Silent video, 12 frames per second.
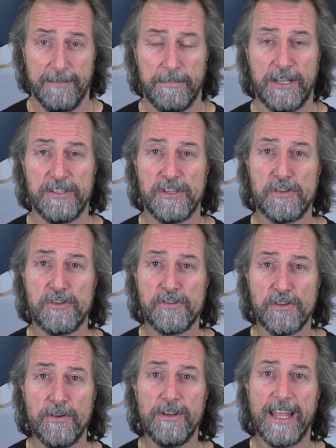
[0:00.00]
because as
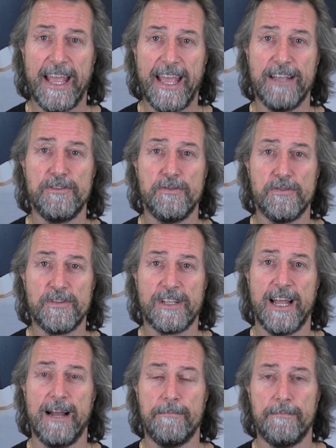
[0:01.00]
soon as you
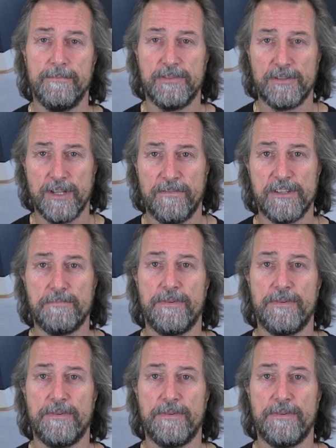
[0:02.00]
start surface